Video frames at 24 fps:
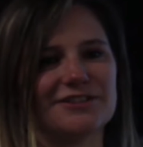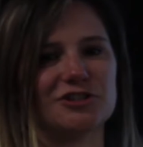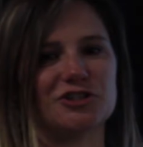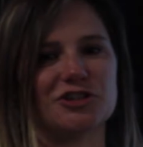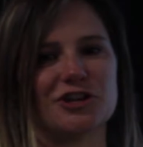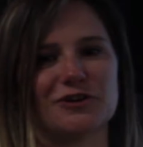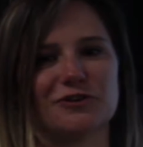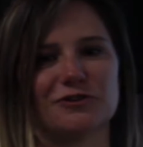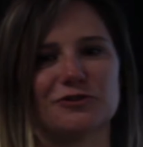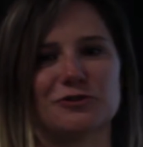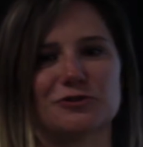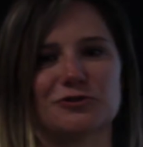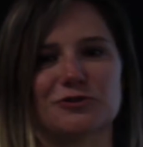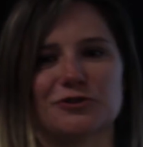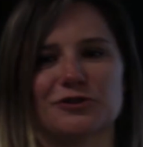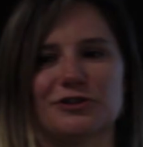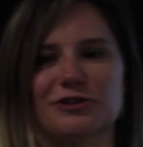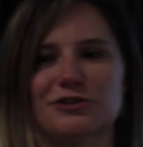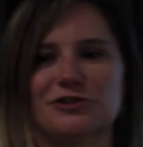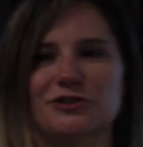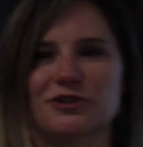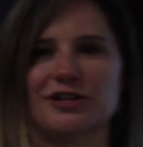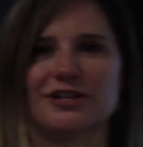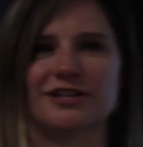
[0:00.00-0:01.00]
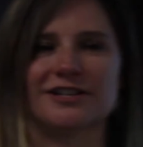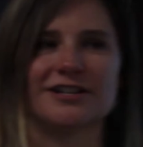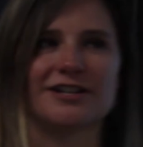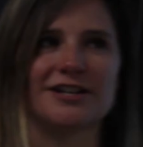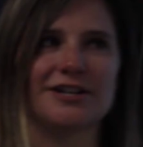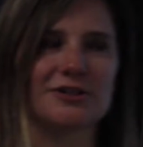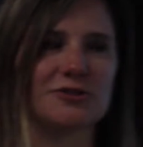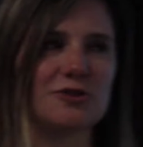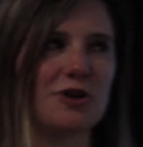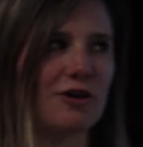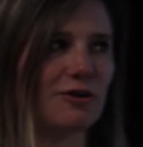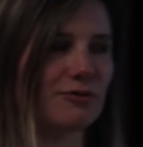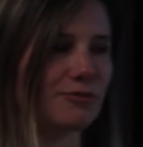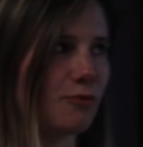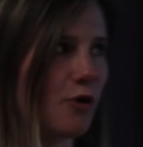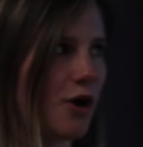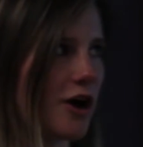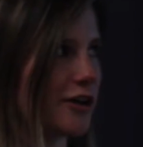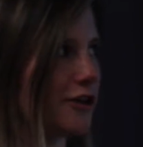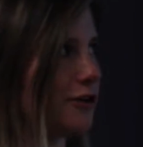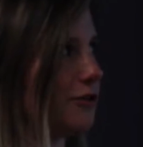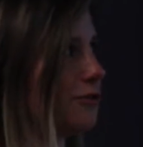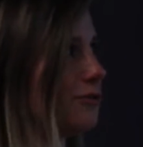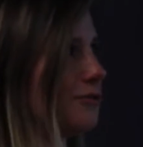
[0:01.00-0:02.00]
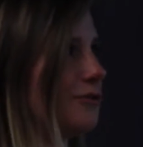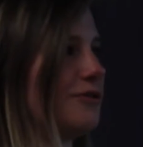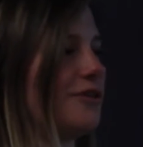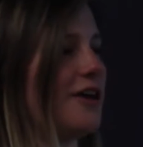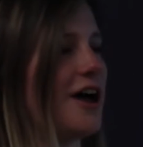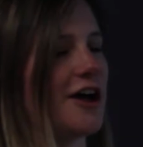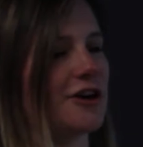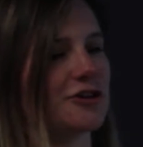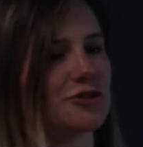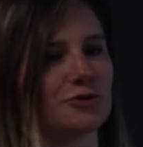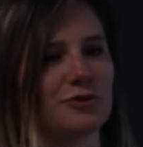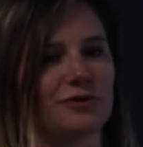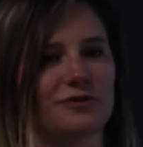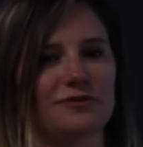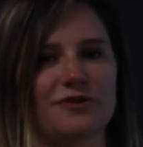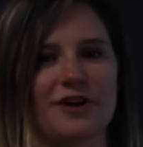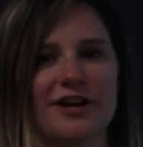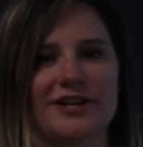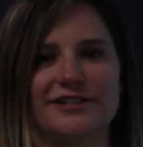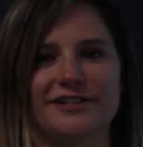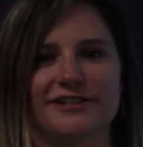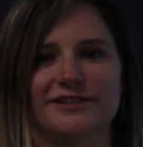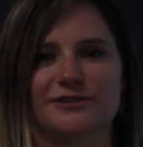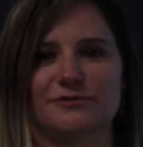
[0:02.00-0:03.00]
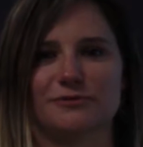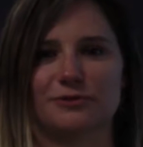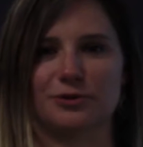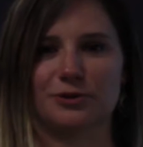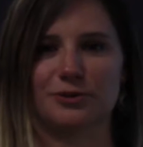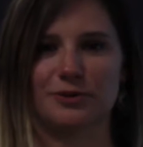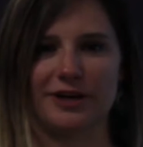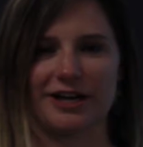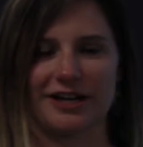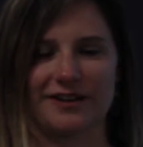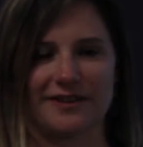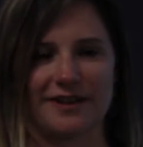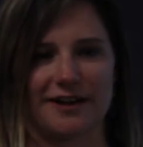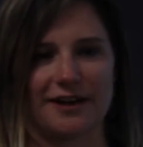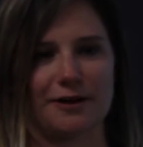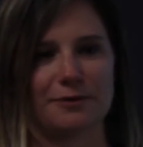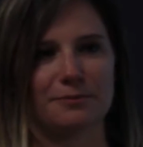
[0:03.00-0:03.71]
gender-neutral industry. So I'll walk you through the actual findings real quick and then